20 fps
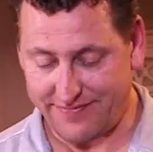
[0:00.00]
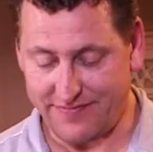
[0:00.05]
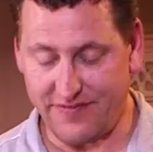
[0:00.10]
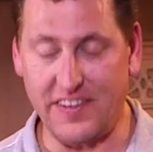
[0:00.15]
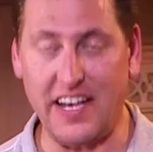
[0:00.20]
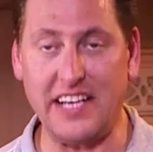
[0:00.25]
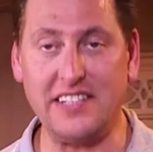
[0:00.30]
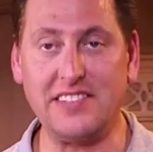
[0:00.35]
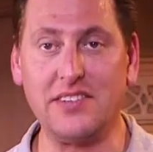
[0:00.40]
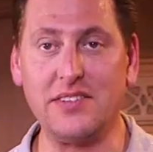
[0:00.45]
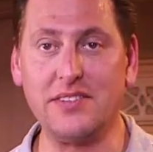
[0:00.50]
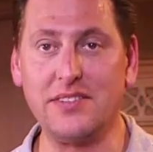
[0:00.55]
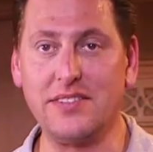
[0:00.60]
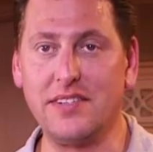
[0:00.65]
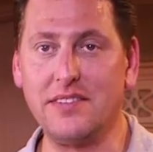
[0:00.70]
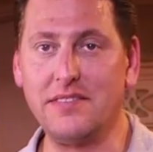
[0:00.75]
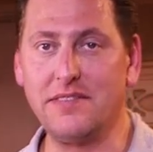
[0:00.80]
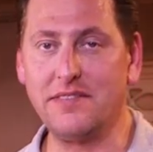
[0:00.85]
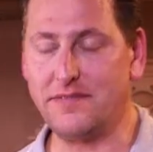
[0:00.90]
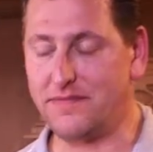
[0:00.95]

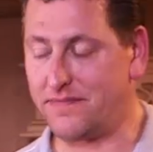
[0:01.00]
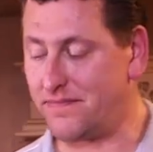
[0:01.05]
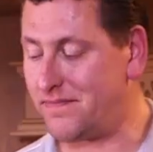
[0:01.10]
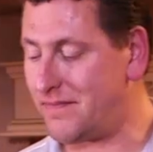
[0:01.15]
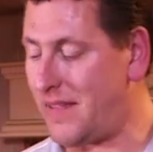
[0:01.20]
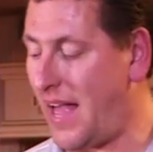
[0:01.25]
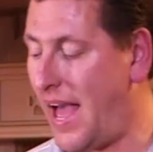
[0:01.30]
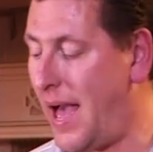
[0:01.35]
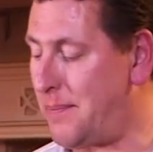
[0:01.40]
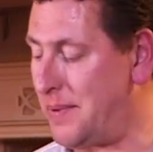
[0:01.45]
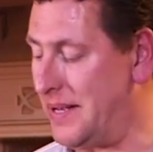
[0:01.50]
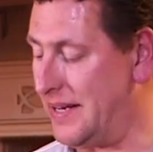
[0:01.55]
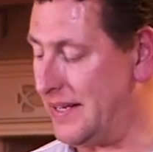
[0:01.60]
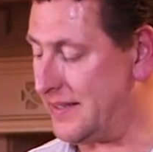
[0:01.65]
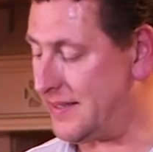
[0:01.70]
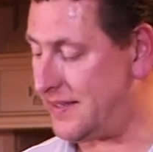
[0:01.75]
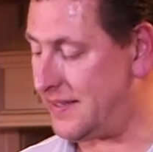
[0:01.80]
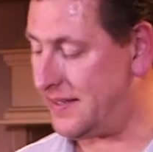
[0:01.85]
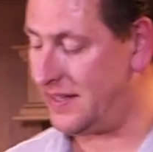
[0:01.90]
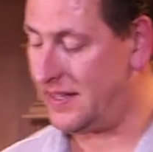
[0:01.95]
vessels of
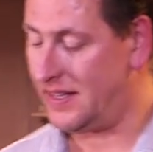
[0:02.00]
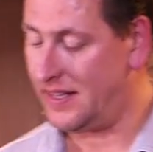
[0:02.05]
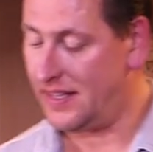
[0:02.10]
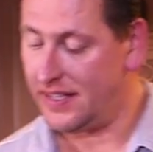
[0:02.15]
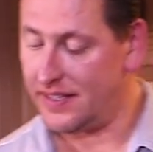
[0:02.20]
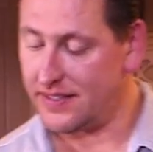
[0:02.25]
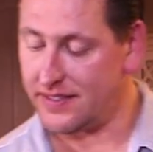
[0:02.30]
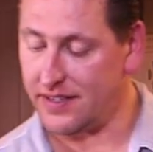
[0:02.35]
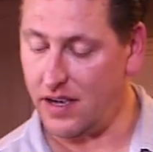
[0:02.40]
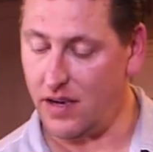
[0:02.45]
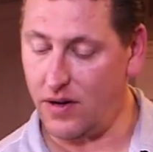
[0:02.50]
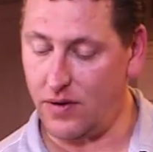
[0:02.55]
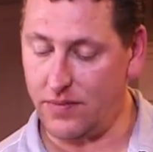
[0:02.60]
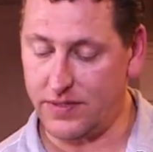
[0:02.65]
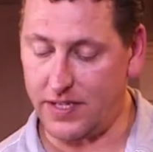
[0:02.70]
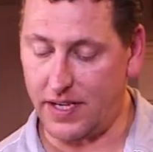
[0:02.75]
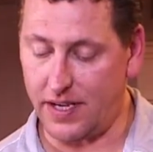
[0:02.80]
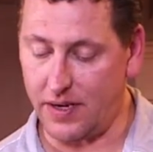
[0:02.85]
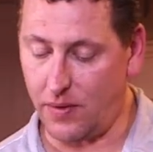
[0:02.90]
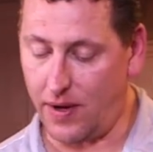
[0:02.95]
happiness.
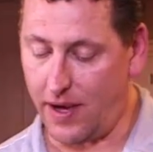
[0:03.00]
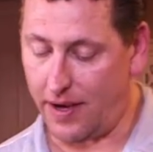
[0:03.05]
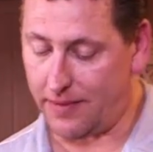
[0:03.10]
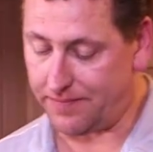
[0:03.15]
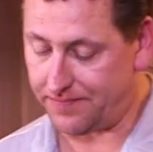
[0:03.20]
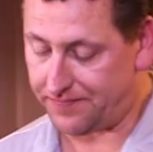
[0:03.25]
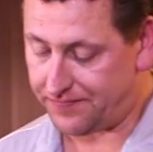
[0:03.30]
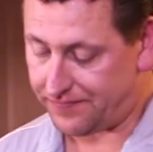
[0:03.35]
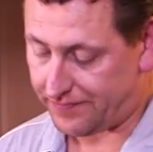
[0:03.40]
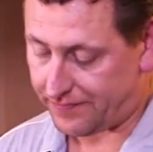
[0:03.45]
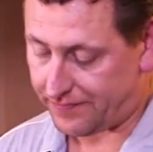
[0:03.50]
So, tell you what,